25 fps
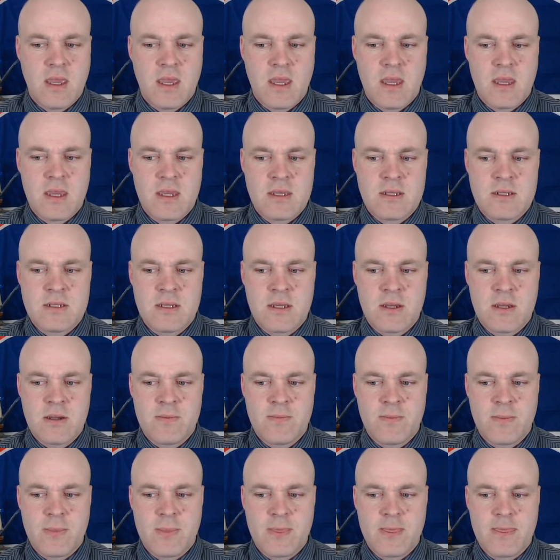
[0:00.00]
And
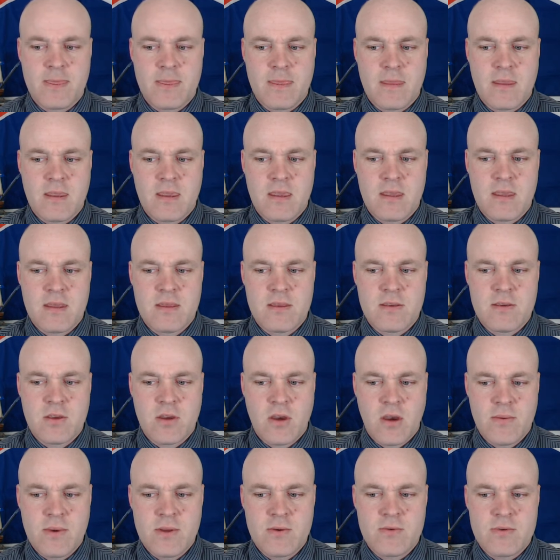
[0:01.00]
the
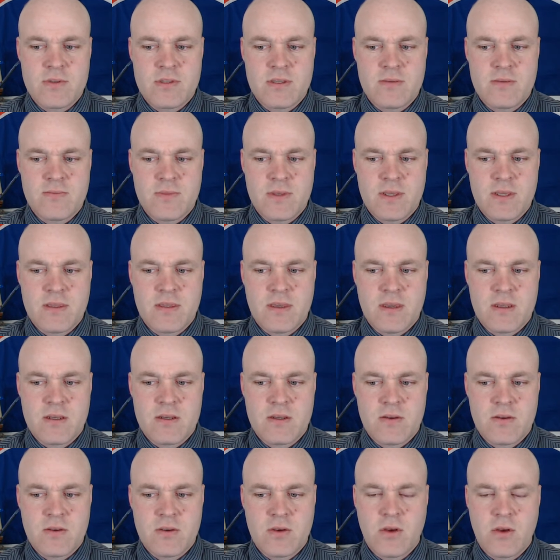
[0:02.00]
comment was simply
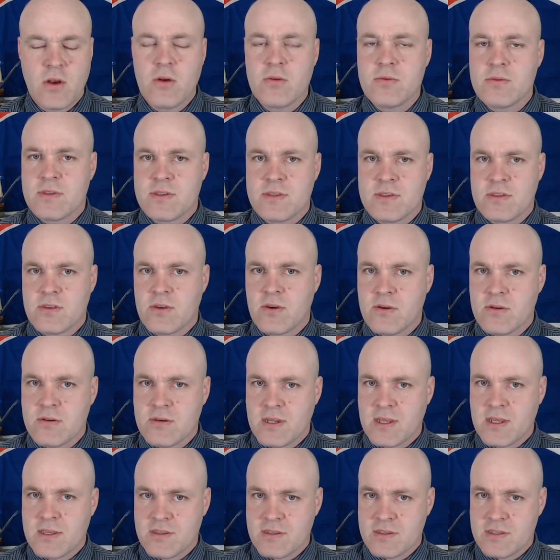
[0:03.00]
that cults don't
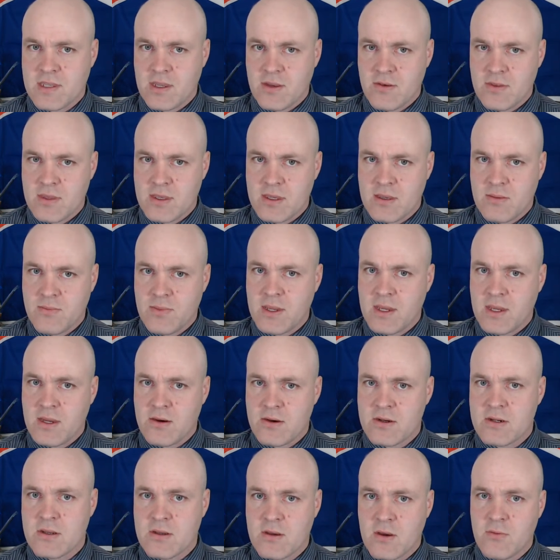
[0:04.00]
necessarily
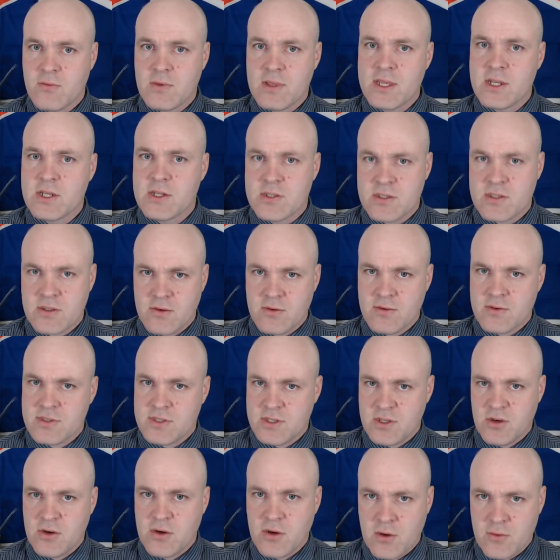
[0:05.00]
appear in a religious or
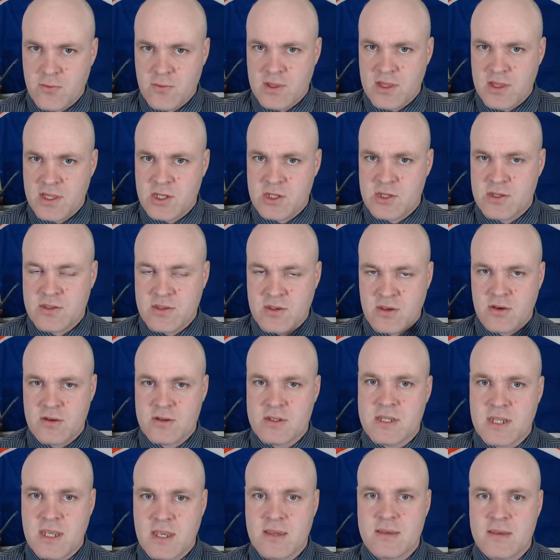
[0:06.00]
pseudo-religious
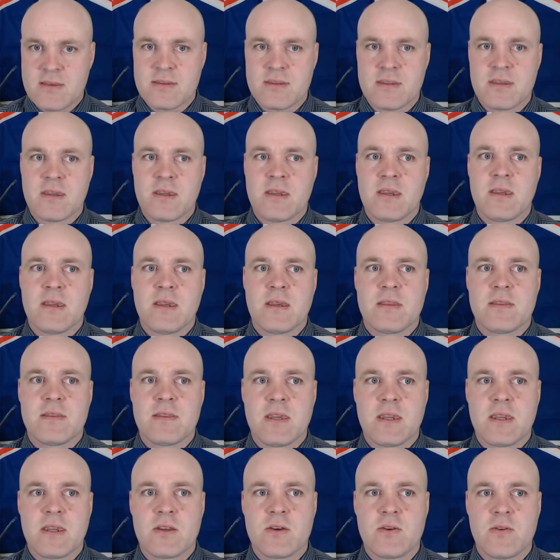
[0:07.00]
context.
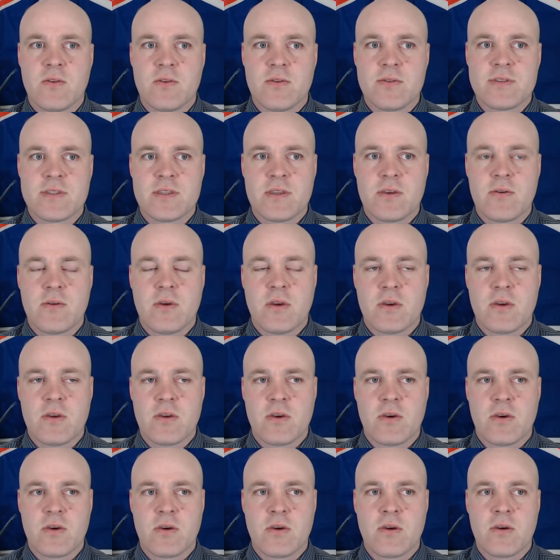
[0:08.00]
They can also
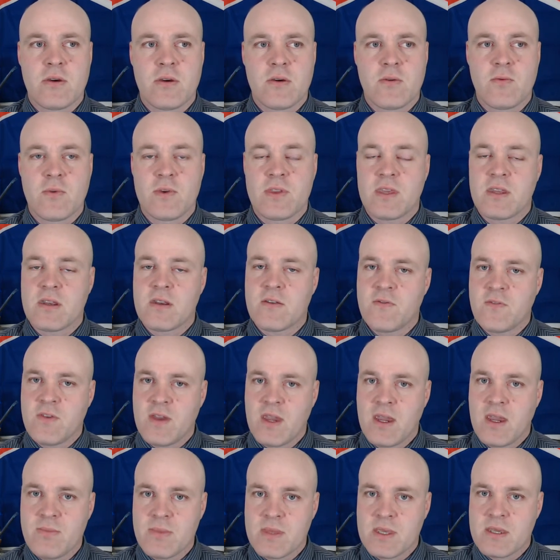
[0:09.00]
occur within a
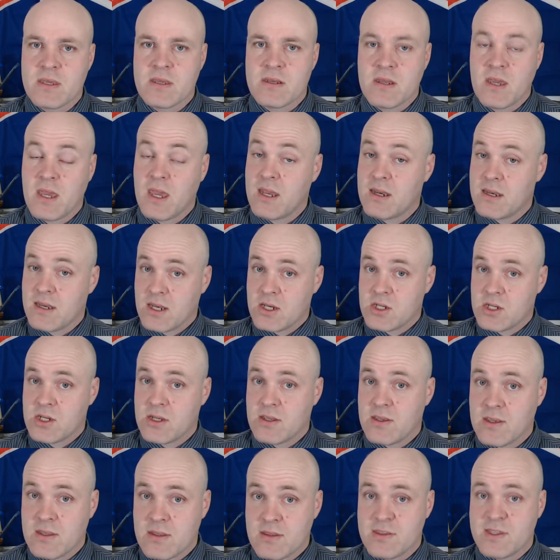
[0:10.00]
family. And I hadn't
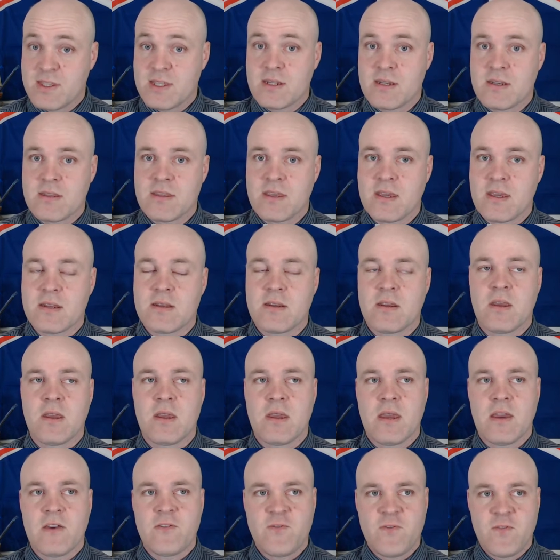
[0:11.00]
actually considered that
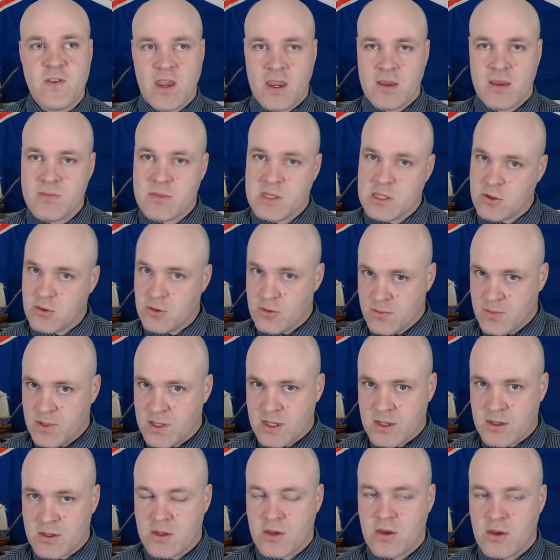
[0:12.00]
a family could
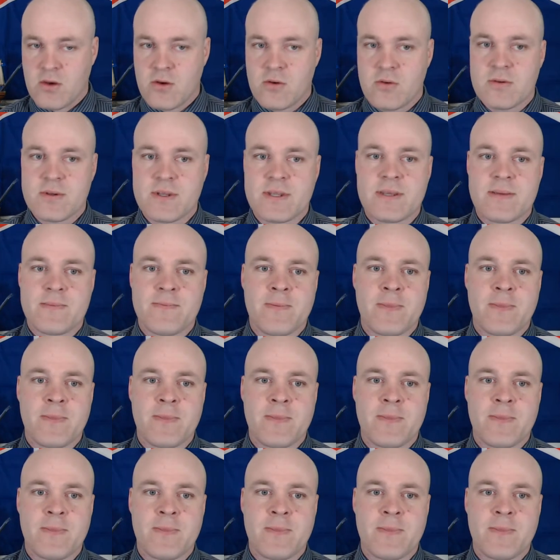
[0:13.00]
be a cult.